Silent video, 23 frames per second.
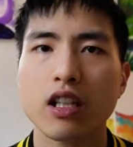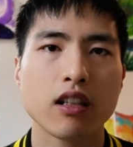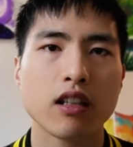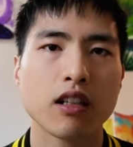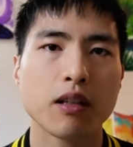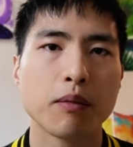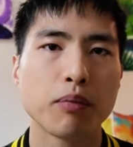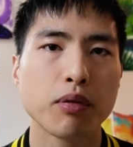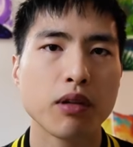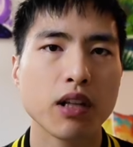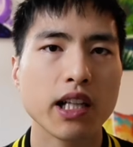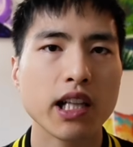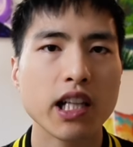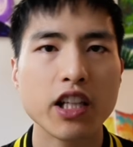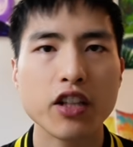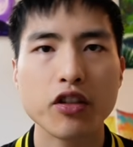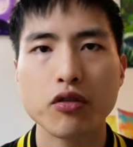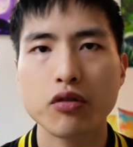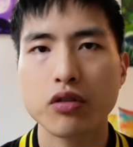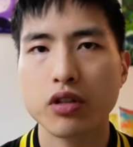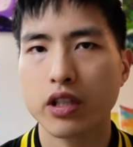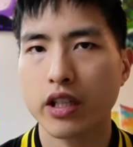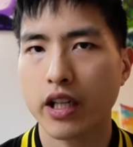completely
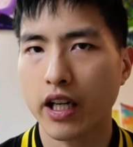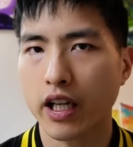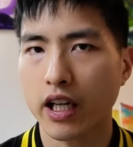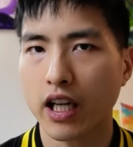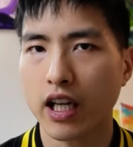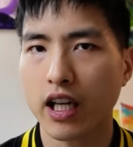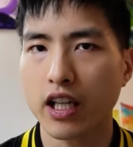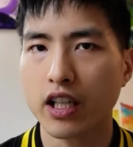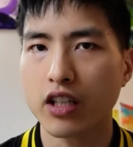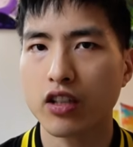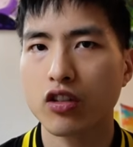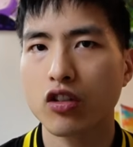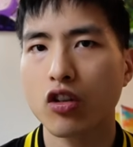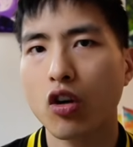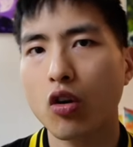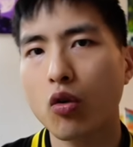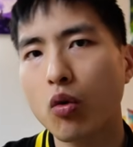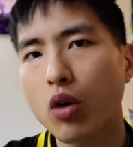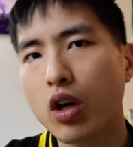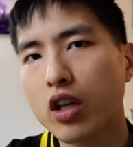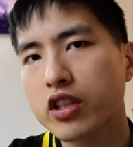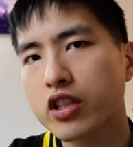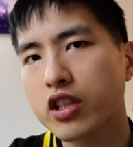using AI, go
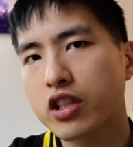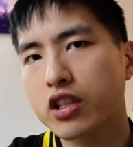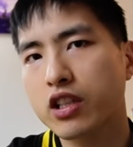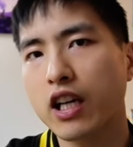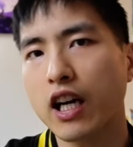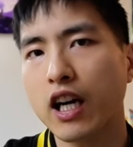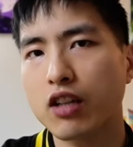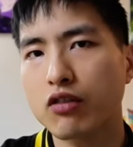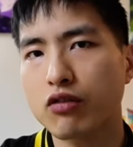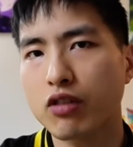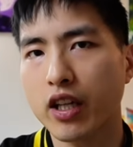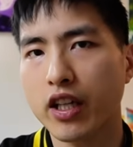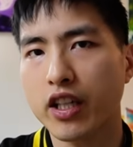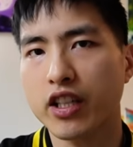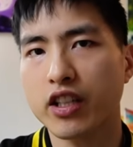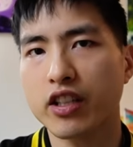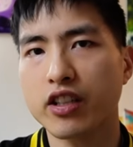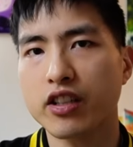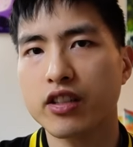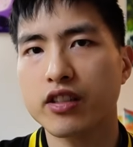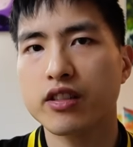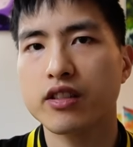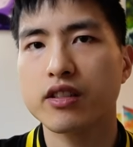watch this guide right
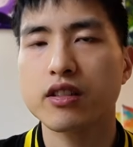here.